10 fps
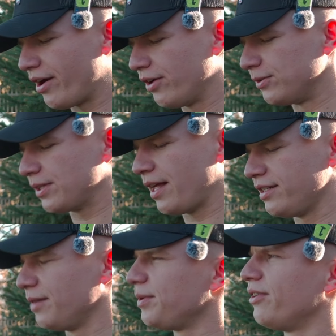arrows
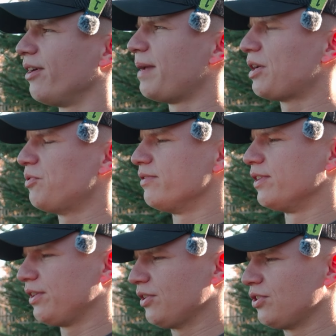lined up here on my
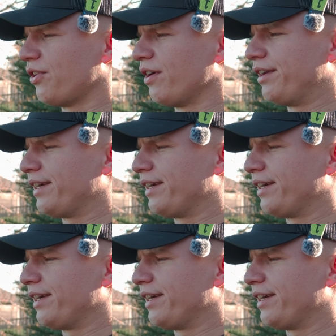quiver at the start.